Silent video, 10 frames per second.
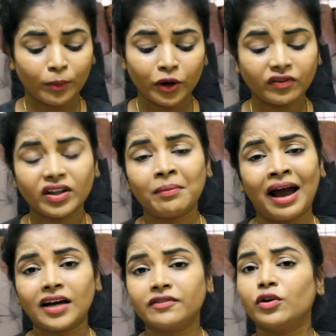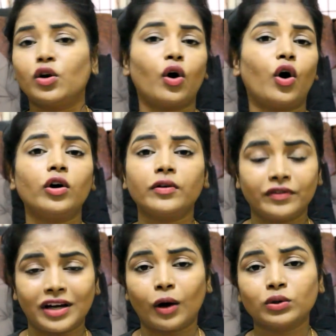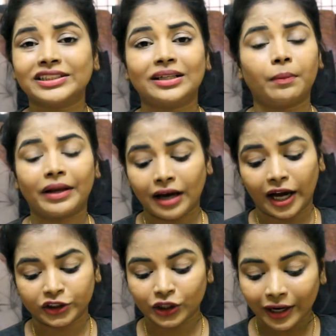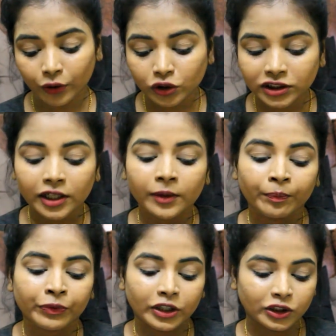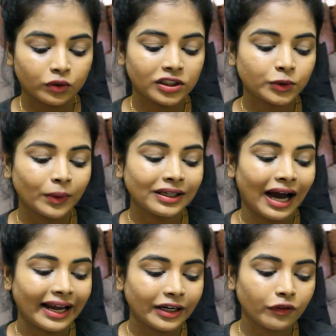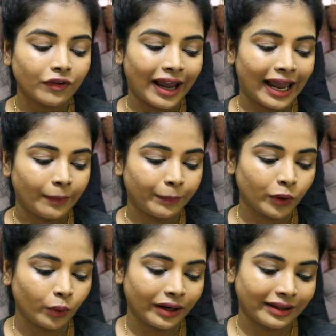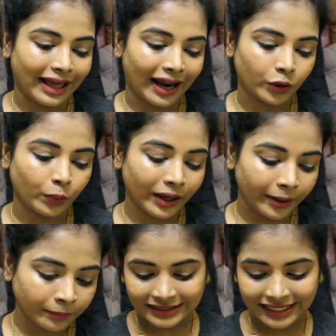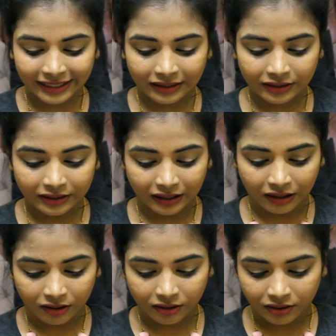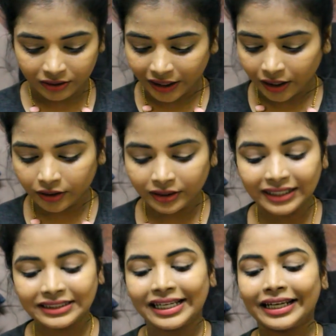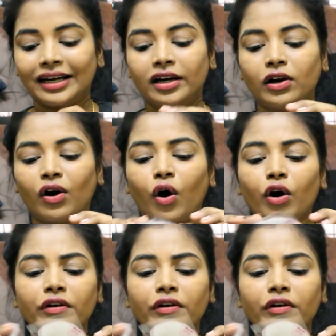many of them have a lot of doubts in applying eyeshadows. So this one kind of helps you in that way. It's like, yeah, there is like a lot